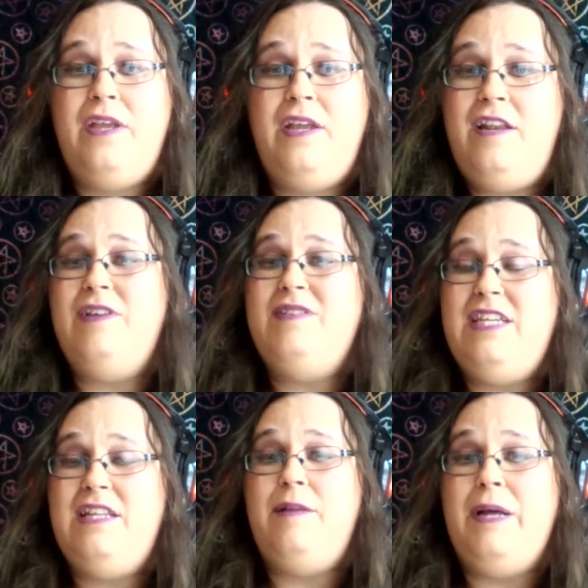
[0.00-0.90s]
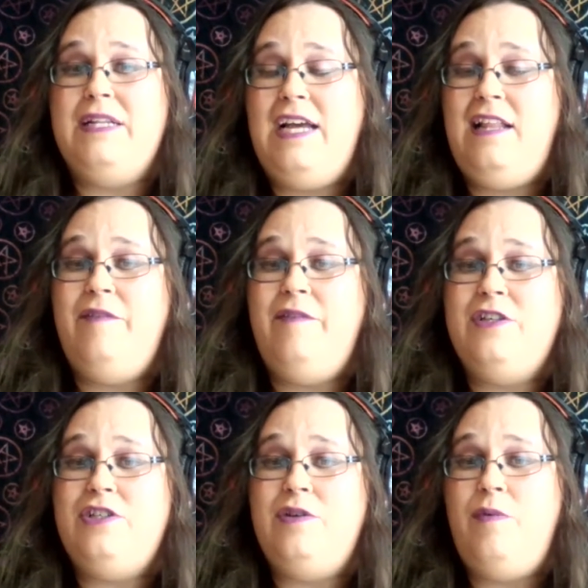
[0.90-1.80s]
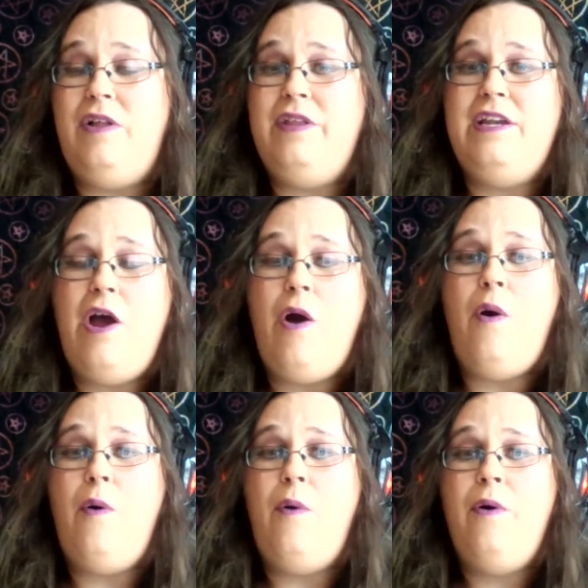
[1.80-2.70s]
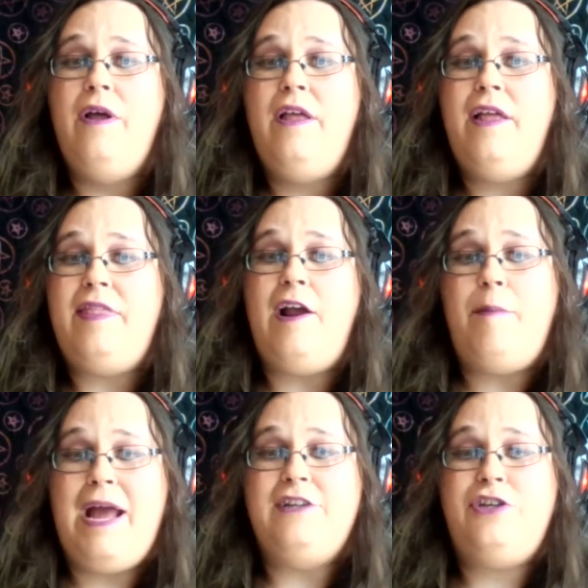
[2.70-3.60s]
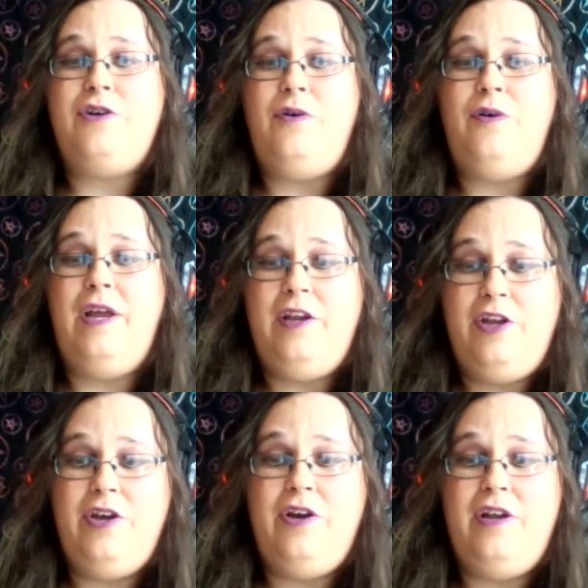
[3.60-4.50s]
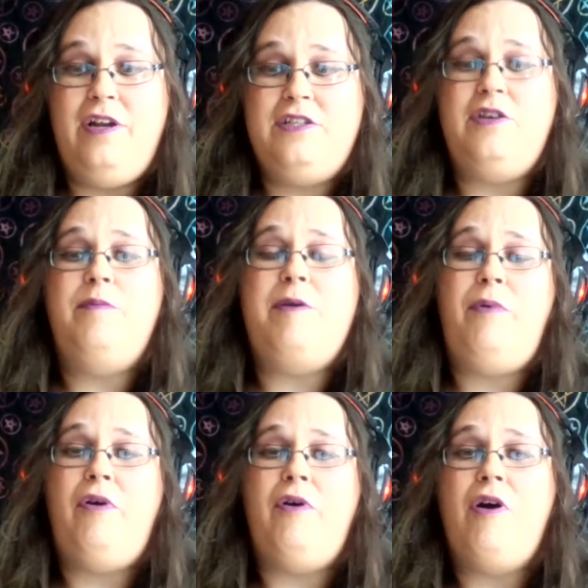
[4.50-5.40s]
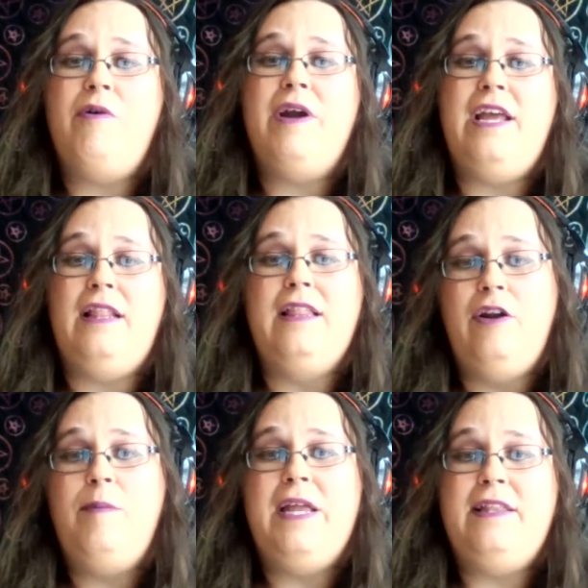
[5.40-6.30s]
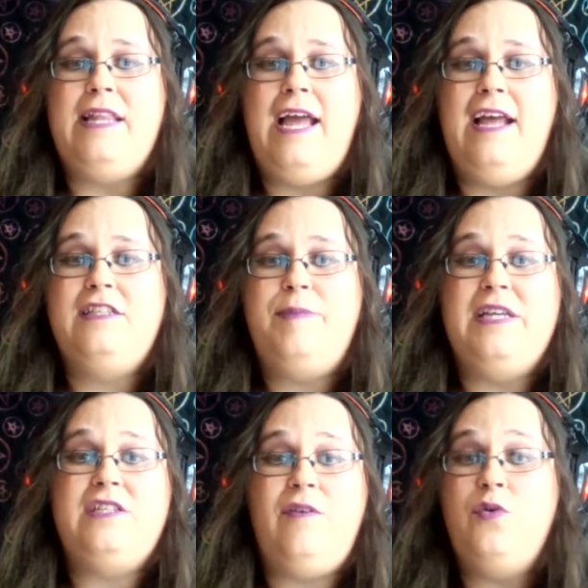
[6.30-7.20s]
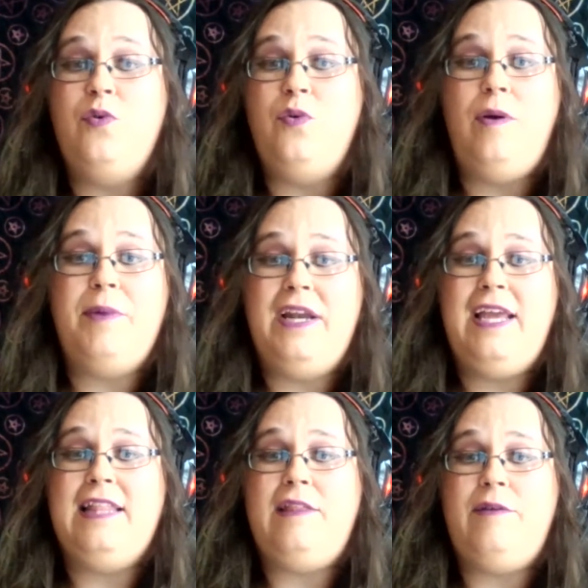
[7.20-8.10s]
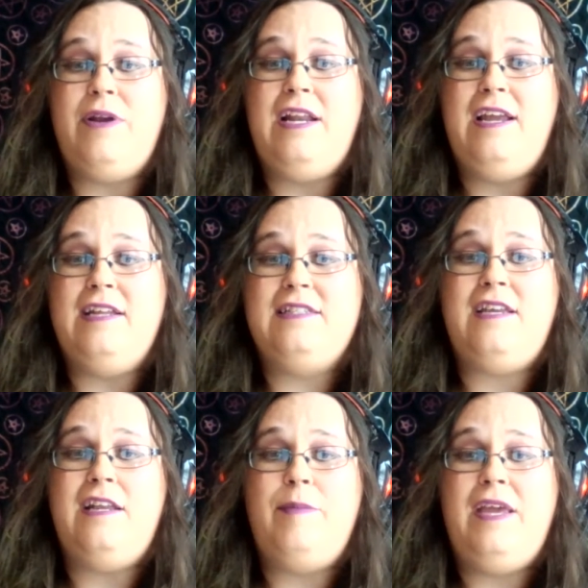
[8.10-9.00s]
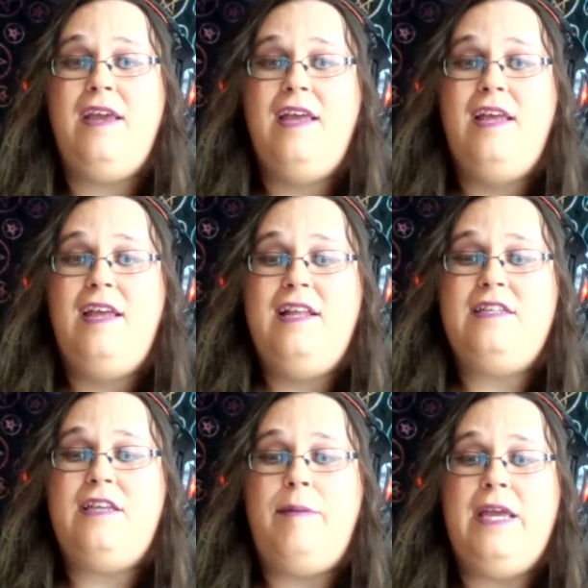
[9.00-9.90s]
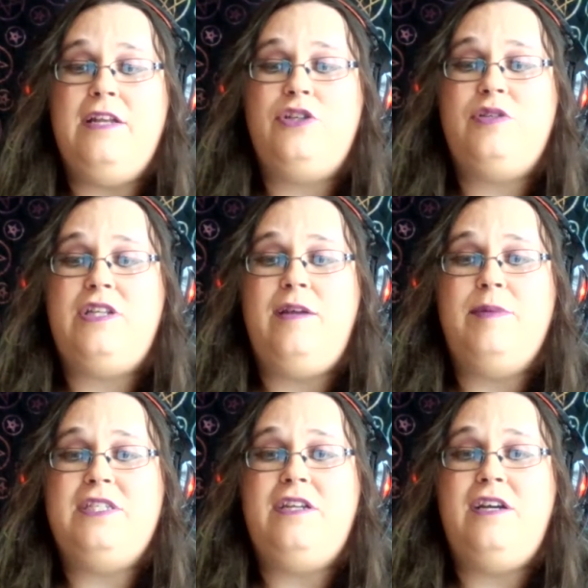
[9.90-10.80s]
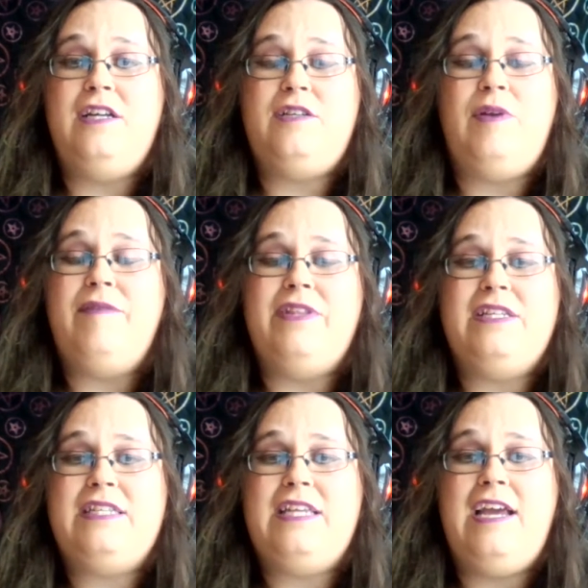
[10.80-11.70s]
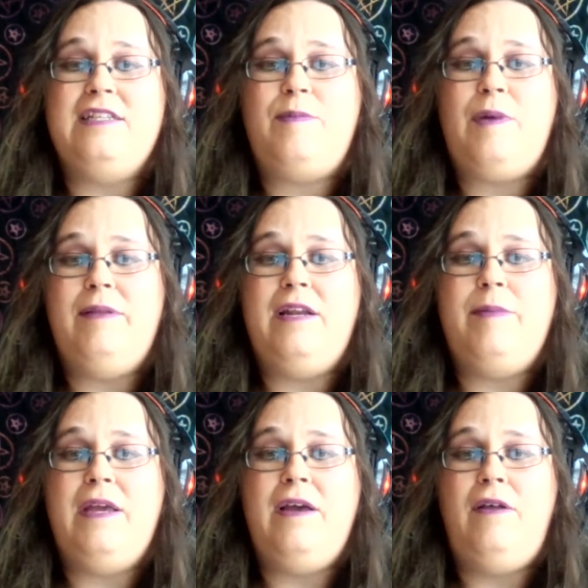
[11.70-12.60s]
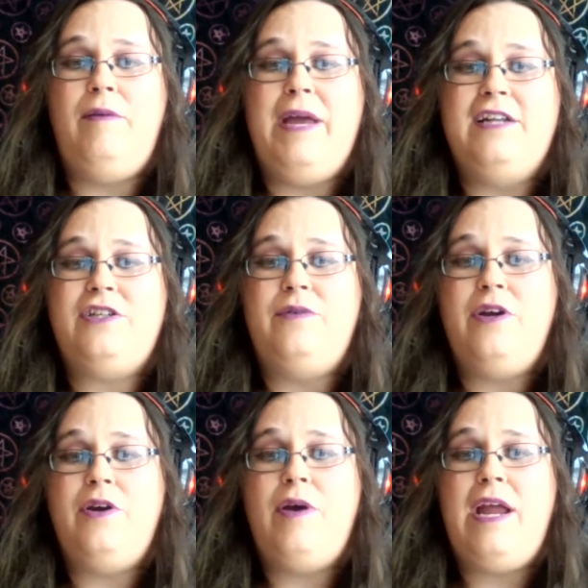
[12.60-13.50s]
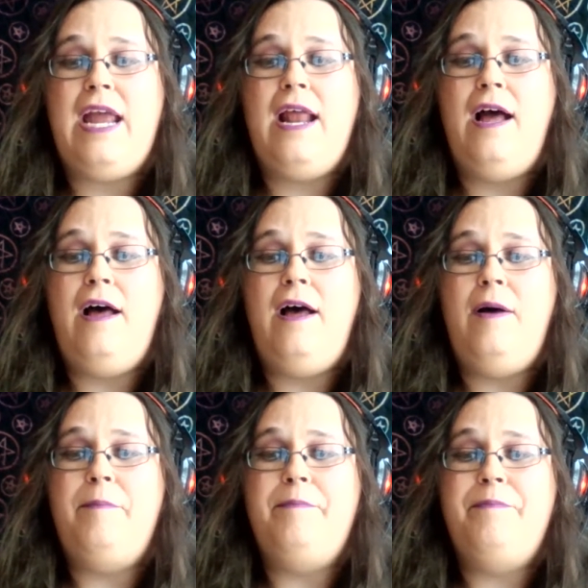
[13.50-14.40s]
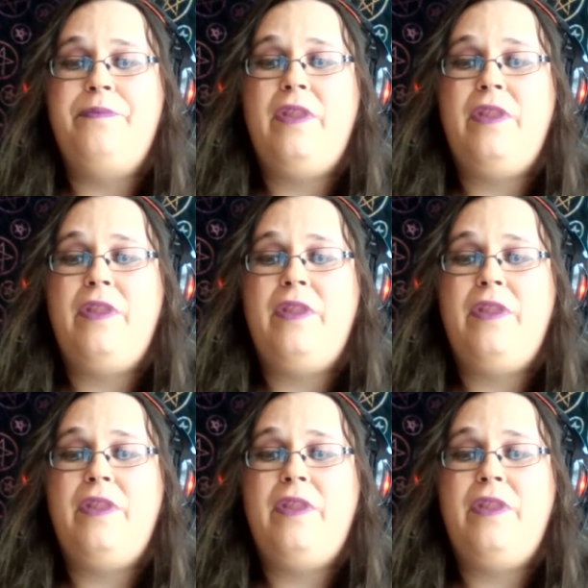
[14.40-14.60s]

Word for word: And if they've seen them on television, well, they know that they are magical and good. And so people are already a little bit in the headspace of, ooh, I'm going to get the reading. It's going to be it's going to be interesting and mysterious, and whatever they say is probably going to be all magical and great. Um,